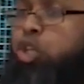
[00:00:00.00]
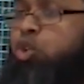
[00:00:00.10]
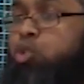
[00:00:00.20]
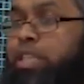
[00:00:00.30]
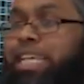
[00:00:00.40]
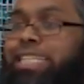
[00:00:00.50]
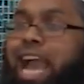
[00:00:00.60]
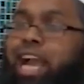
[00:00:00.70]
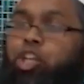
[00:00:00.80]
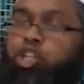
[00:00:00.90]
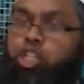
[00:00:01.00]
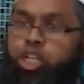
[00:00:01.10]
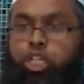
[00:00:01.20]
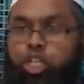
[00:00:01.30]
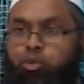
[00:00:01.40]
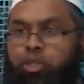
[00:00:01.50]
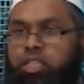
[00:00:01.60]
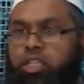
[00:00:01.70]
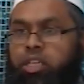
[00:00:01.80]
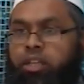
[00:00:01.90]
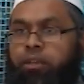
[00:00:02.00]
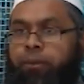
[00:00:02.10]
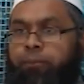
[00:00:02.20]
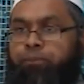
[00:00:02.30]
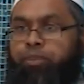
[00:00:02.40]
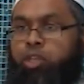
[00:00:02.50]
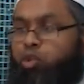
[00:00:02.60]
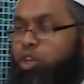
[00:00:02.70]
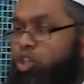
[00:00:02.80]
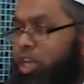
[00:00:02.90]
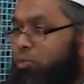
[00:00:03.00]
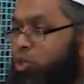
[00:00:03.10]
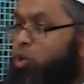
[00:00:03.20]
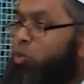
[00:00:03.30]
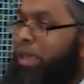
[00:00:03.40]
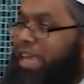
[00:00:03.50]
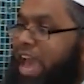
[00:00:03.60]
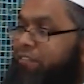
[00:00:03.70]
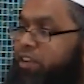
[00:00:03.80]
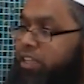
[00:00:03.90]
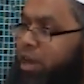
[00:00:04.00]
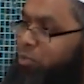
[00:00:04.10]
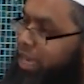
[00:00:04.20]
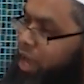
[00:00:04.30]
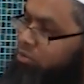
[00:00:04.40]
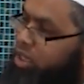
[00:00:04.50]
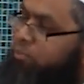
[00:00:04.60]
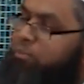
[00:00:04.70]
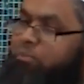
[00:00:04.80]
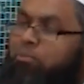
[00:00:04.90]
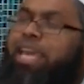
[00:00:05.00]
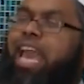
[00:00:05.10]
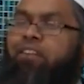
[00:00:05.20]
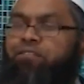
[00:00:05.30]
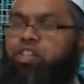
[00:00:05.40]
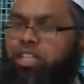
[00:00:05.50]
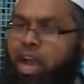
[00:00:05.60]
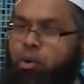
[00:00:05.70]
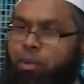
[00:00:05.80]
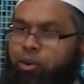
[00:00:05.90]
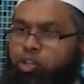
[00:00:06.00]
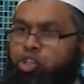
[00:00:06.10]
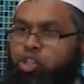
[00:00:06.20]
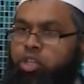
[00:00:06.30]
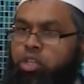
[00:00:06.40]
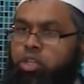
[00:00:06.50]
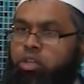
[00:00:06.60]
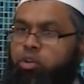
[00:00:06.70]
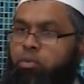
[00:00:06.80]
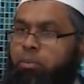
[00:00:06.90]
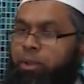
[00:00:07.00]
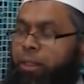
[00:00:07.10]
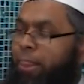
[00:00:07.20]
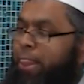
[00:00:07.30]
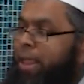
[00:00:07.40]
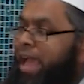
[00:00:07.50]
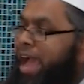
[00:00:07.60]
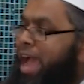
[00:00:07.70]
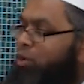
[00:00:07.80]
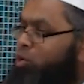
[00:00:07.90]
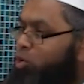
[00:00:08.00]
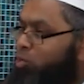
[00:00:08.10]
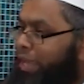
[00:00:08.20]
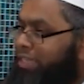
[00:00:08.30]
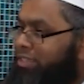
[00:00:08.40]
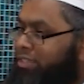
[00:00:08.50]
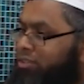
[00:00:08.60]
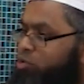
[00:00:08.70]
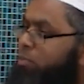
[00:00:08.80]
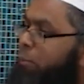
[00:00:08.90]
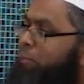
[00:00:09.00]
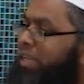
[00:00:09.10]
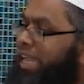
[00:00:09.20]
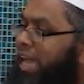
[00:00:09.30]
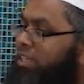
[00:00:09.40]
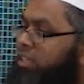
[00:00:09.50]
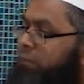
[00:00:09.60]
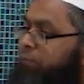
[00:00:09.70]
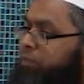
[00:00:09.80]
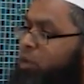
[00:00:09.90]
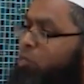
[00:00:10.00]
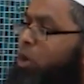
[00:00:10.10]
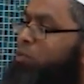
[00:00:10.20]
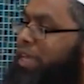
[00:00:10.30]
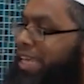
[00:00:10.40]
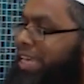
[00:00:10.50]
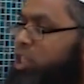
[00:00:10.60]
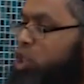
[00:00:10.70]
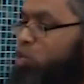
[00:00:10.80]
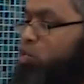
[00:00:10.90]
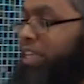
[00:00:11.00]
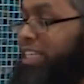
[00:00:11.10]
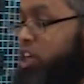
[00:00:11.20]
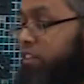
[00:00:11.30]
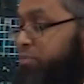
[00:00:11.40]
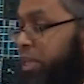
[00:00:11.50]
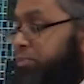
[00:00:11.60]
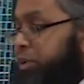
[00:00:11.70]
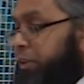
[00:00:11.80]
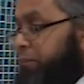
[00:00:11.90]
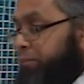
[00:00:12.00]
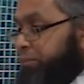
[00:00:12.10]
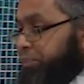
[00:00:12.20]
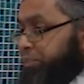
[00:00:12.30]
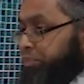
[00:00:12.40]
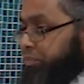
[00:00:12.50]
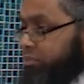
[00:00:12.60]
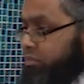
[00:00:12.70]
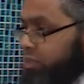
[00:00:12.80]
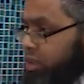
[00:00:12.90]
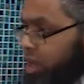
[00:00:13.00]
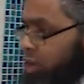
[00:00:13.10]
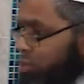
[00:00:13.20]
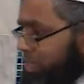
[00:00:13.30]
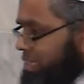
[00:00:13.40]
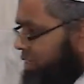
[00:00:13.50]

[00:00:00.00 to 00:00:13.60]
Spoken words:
do these actions continuously. So inshallah we should all make an effort that we're now going to make an effort in our marriage. Remember, and always remember that when we hear stories of people, I always said